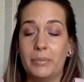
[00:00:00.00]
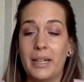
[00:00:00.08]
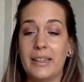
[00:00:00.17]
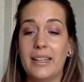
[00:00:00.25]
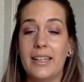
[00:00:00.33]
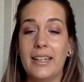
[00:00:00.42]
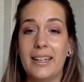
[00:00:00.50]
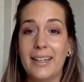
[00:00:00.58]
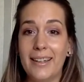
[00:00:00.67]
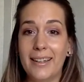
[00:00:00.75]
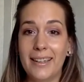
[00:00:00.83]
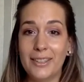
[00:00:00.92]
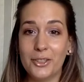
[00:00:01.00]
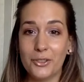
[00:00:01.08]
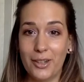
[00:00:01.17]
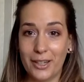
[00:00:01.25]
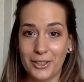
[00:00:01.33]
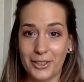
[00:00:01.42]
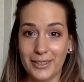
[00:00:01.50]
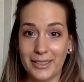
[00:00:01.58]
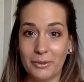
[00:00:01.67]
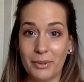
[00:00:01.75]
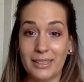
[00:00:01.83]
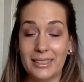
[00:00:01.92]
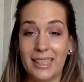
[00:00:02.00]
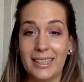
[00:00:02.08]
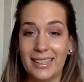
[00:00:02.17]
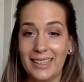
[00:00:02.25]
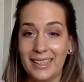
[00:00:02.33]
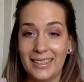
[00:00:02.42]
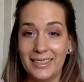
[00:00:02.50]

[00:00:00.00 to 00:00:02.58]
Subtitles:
but the instructions was the